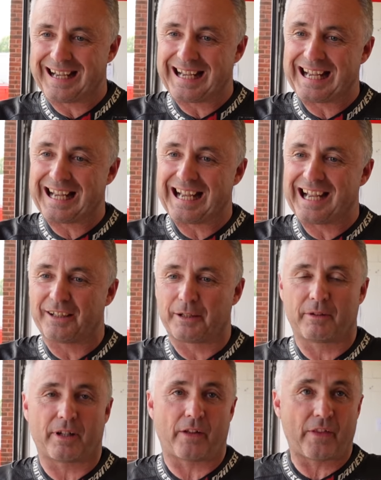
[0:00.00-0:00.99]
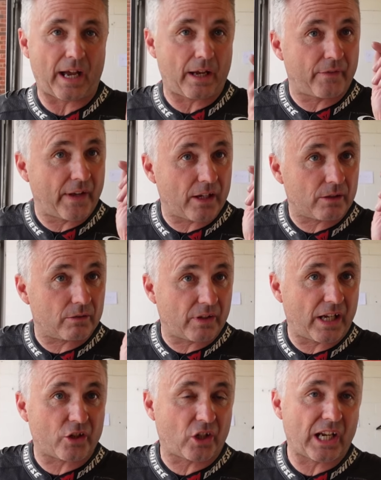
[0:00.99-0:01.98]
Ah, oh no! And did that, I? That,
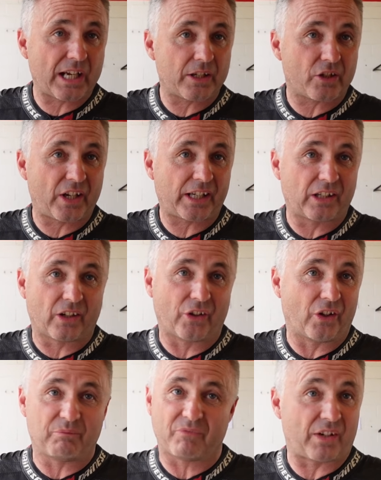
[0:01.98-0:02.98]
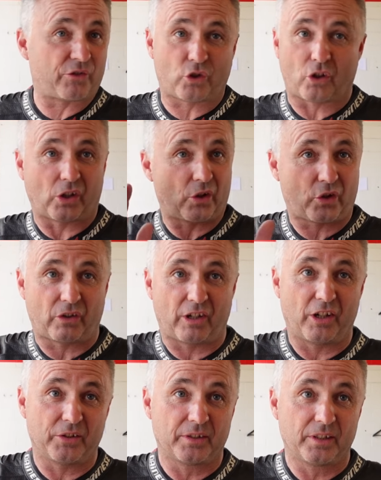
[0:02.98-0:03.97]
that slight second, I thought I've just got to go straight
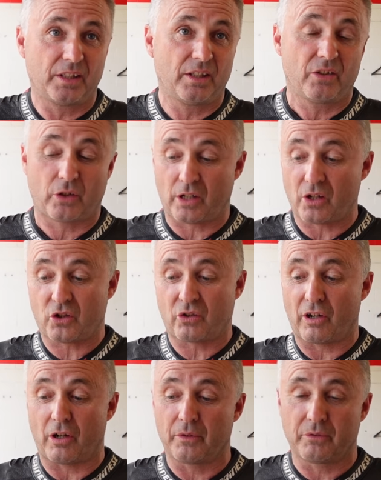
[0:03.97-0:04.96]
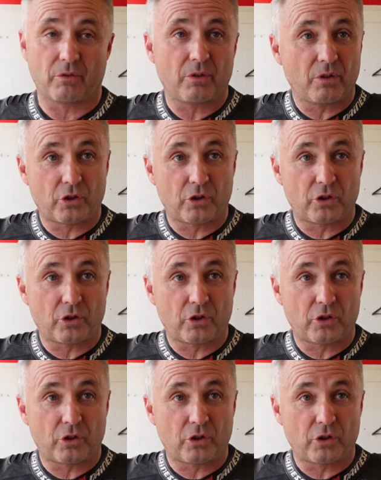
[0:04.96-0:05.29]
on. Yeah, yeah, go yeah. Go straight on.